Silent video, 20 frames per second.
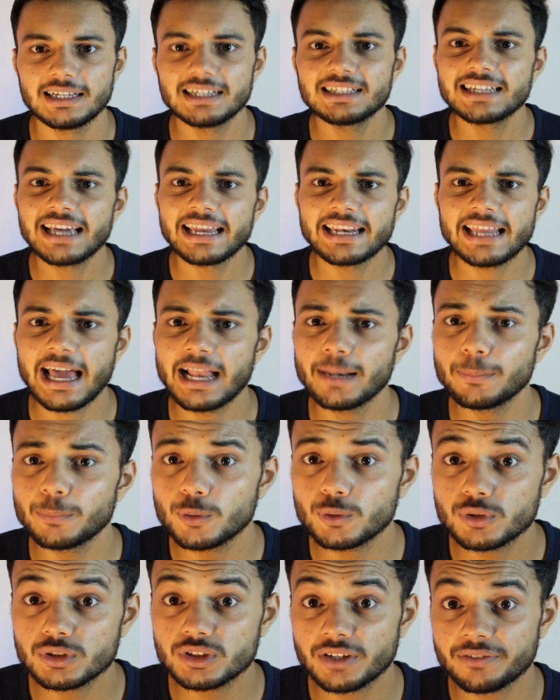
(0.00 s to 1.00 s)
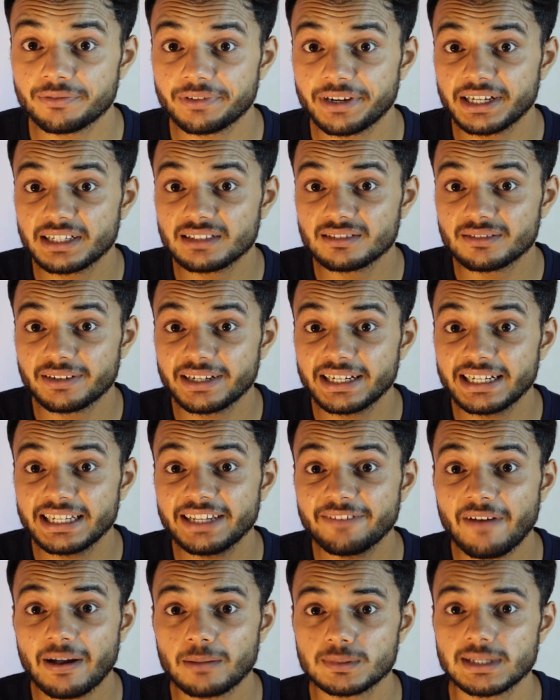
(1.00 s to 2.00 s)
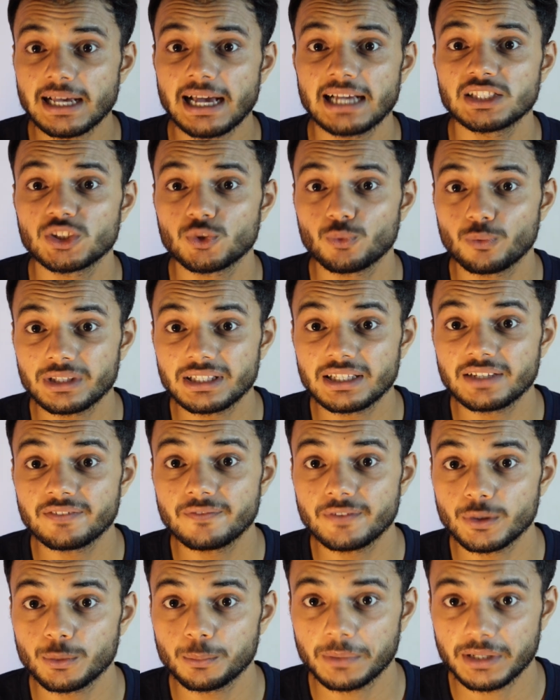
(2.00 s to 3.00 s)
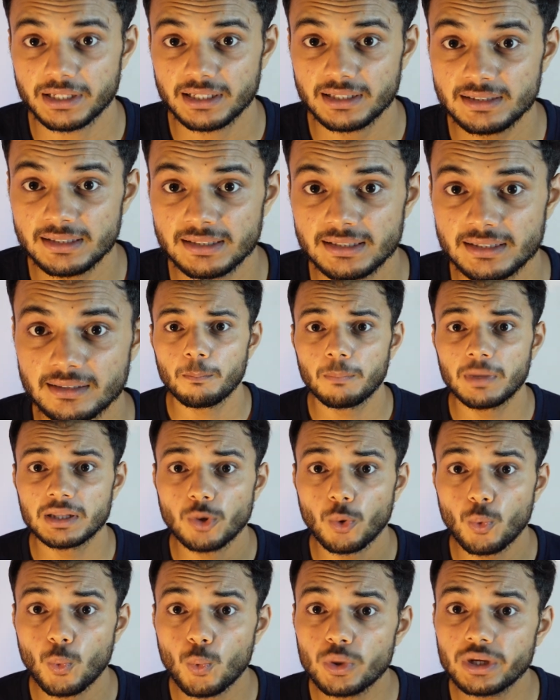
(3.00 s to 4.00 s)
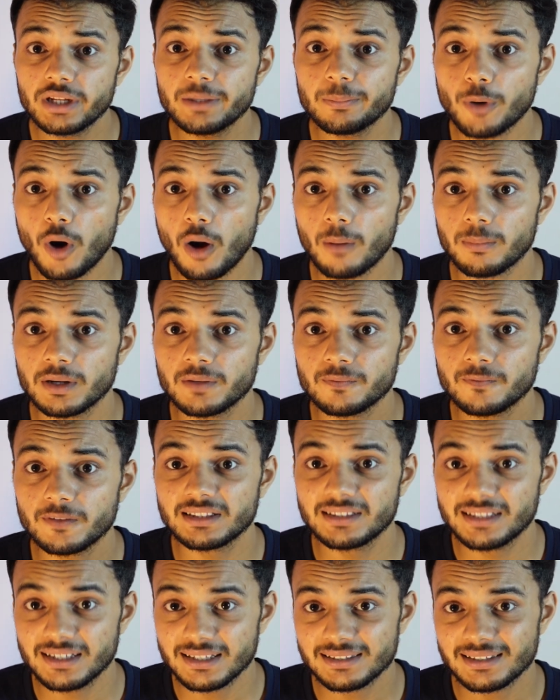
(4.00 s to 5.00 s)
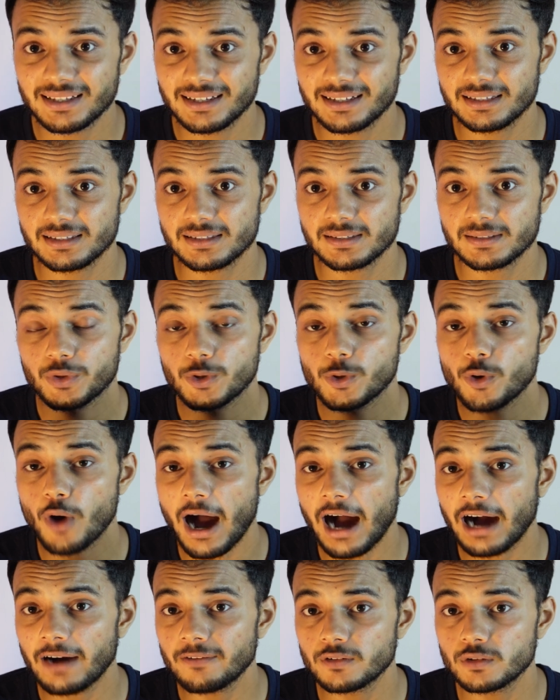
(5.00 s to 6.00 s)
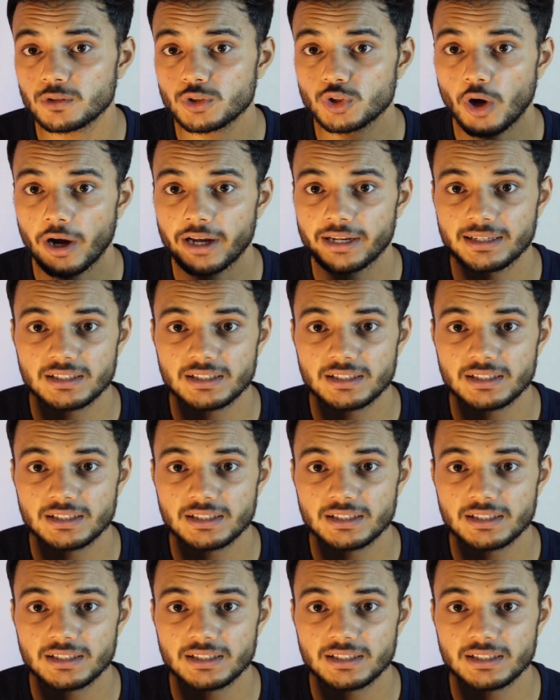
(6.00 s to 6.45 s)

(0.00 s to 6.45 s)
It can help you to generate 3D websites within few minutes, but the only problem with this is you have to join